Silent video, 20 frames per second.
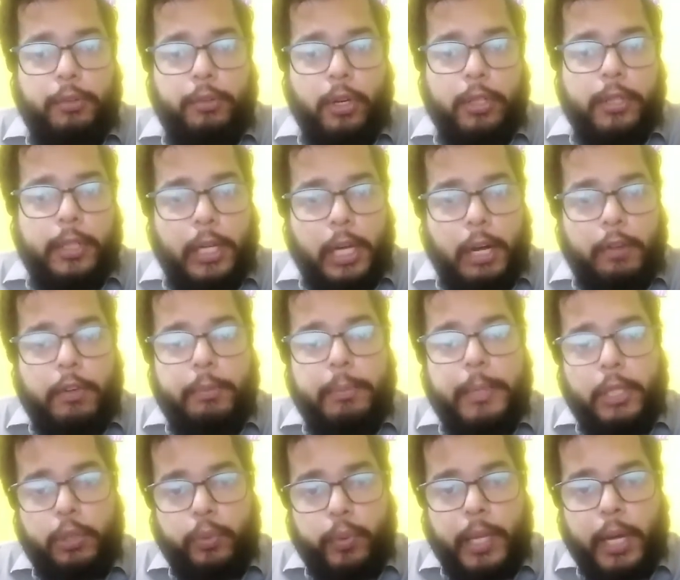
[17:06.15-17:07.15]
for the
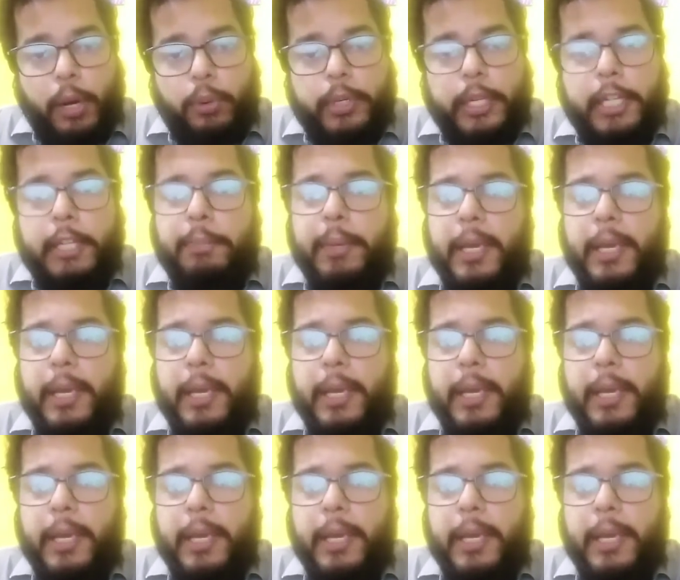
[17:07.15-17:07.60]
government without any